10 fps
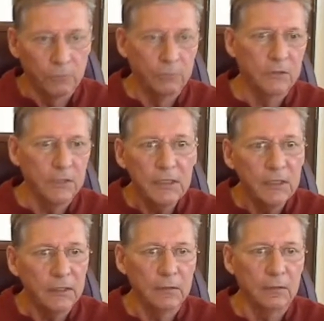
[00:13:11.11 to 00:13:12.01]

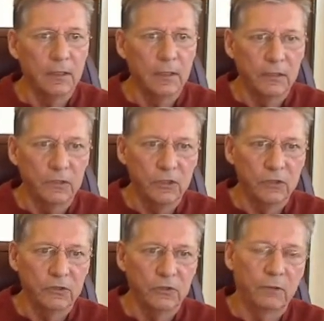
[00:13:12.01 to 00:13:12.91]
13
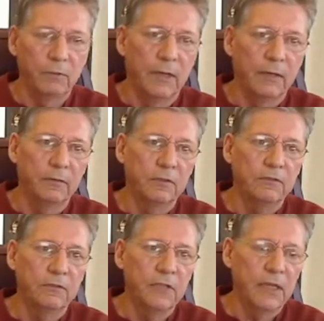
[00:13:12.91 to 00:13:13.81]
colleges around the
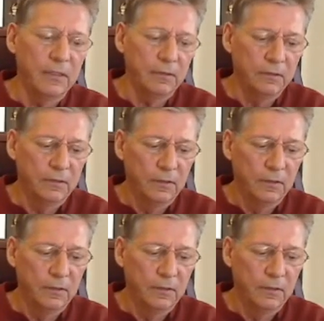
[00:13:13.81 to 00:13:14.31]
state.